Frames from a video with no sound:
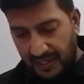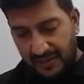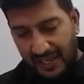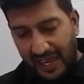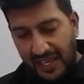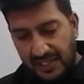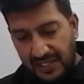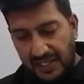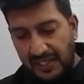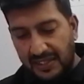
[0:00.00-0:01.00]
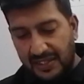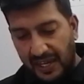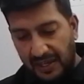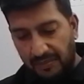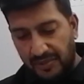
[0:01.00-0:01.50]
it is 18
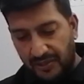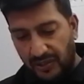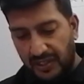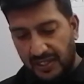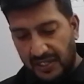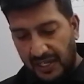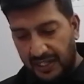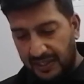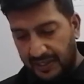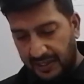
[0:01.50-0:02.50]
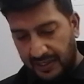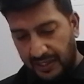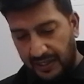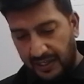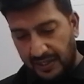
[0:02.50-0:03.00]
times stronger. Let's highlight that
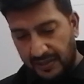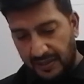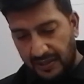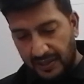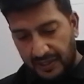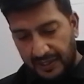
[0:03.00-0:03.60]
there, guys.